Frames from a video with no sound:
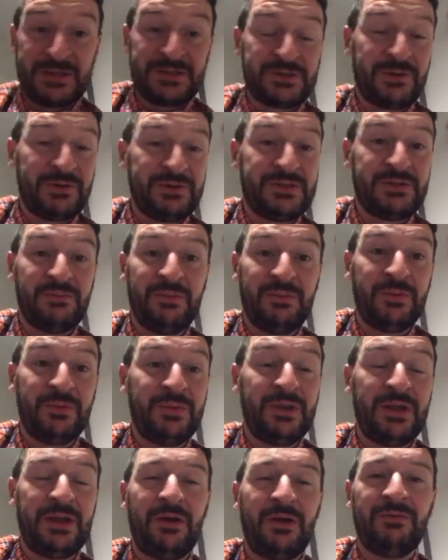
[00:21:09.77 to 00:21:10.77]
sorry to mum and
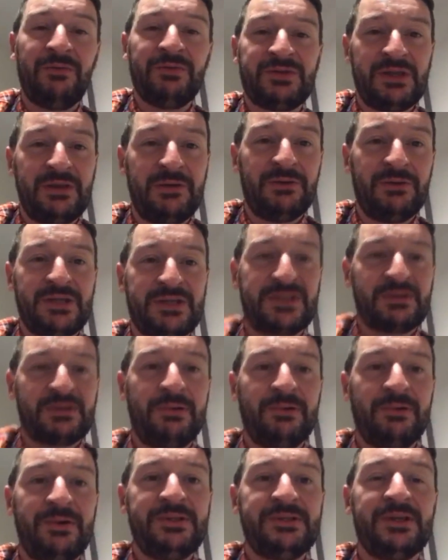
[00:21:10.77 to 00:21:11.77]
dad. Obviously, they were
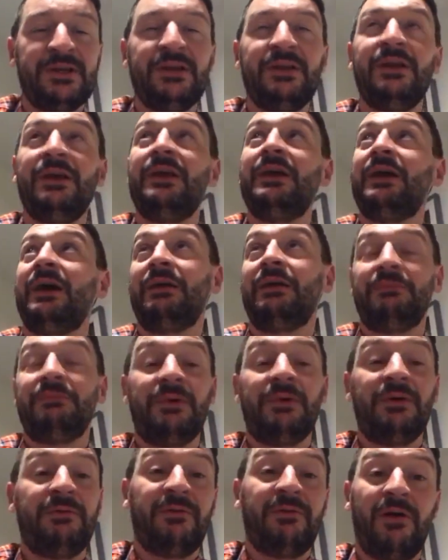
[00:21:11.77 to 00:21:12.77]
disappointed, and
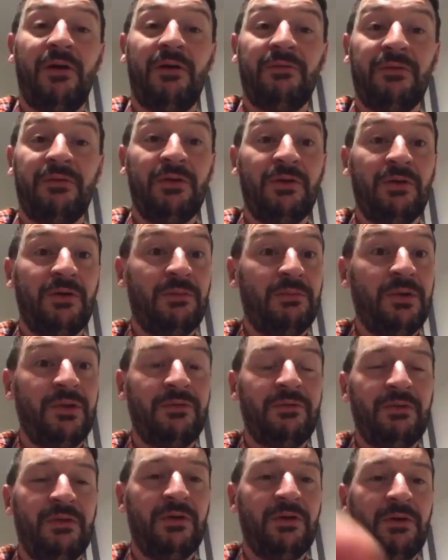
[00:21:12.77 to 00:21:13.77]
my father-in-law and
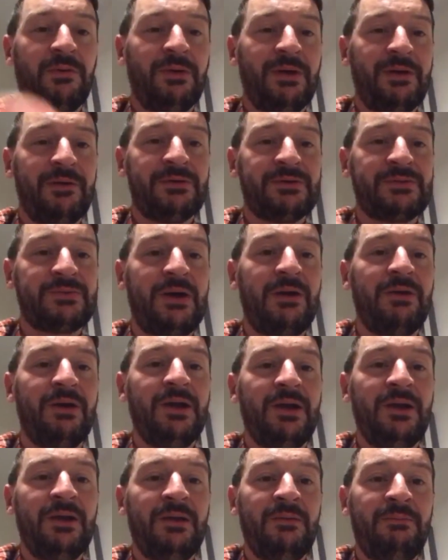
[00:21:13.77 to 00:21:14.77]
mother-in-law were as well.
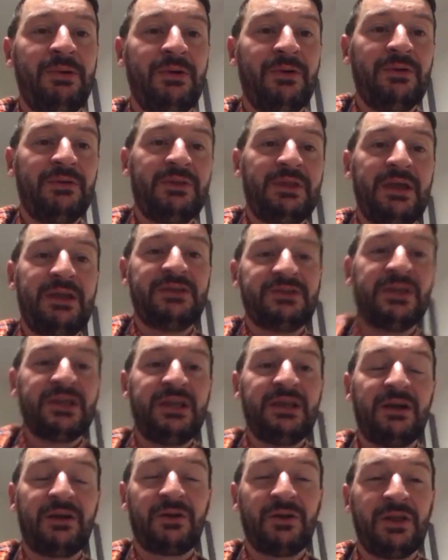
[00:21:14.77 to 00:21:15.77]
But they see
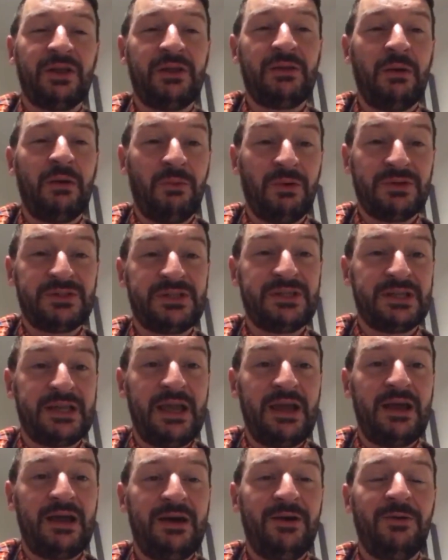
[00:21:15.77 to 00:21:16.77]
I wanted to
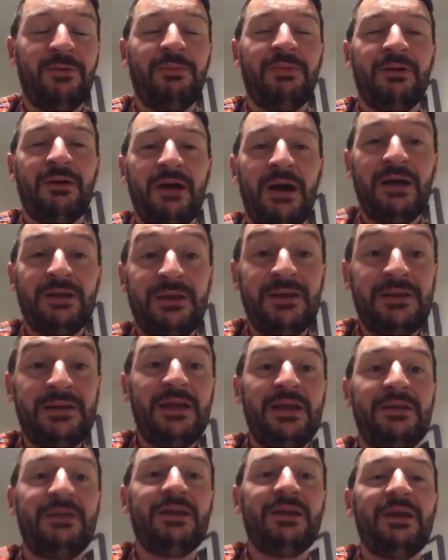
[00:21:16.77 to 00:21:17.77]
get help, and I
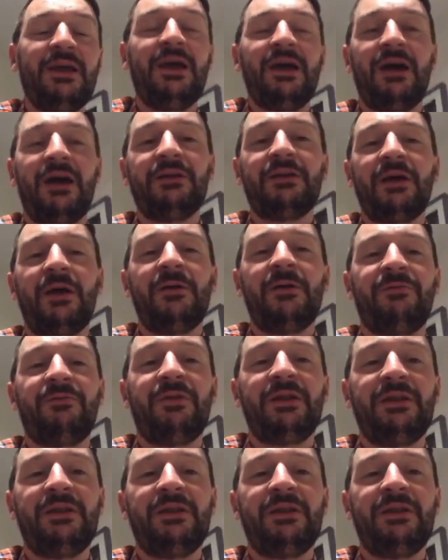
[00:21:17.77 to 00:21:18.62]
did. And hopefully,